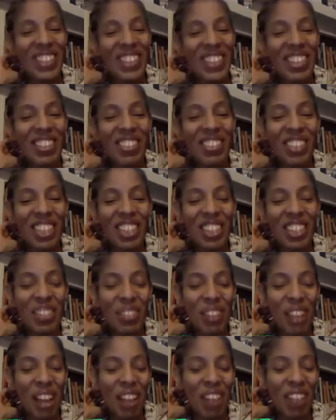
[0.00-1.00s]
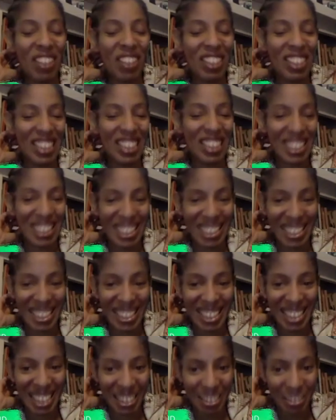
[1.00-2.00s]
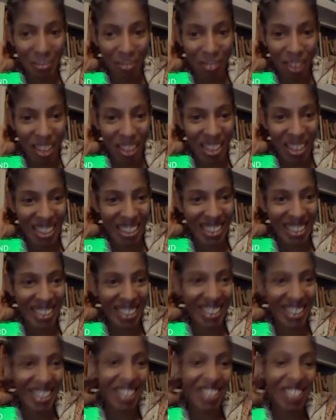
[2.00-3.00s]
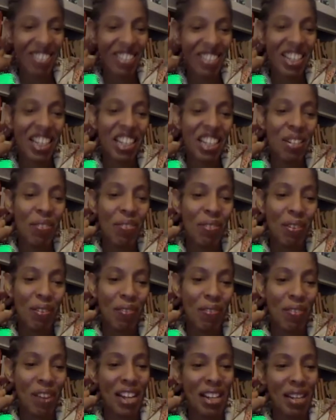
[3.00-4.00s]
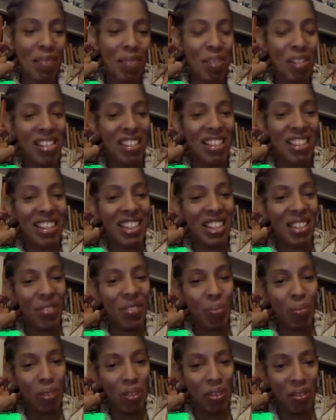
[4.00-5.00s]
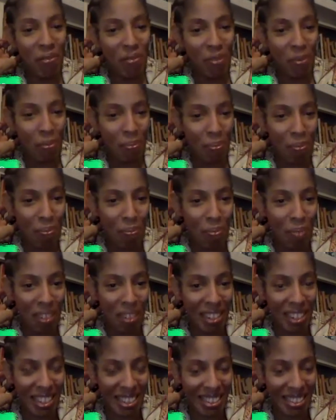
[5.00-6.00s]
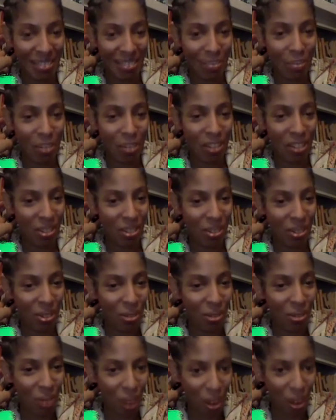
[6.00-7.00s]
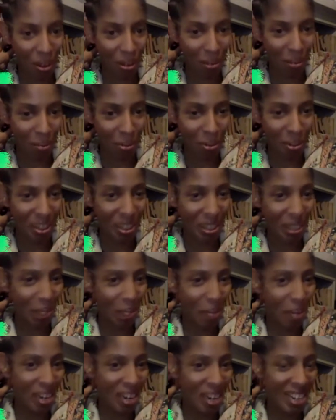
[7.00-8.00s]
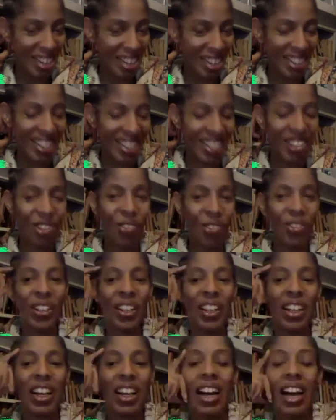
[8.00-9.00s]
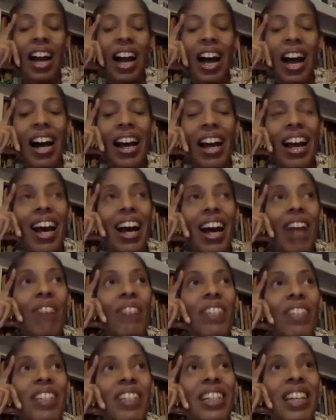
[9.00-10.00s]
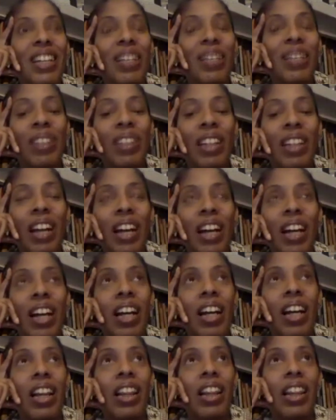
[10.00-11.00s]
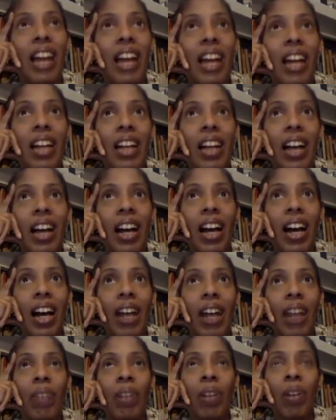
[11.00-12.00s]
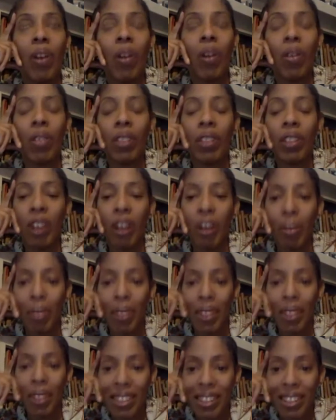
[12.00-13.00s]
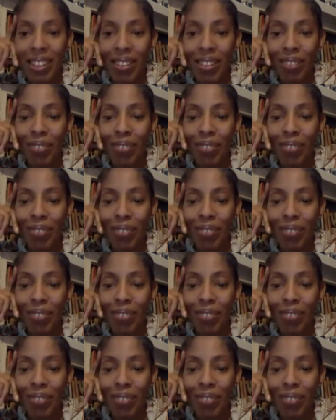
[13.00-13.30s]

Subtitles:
you, Kristen, for having us. It's an exciting project. And thank you, Tasia, for inviting me. And thank you, Amira, for being who you are and participating in this too. I have to say that I would only call myself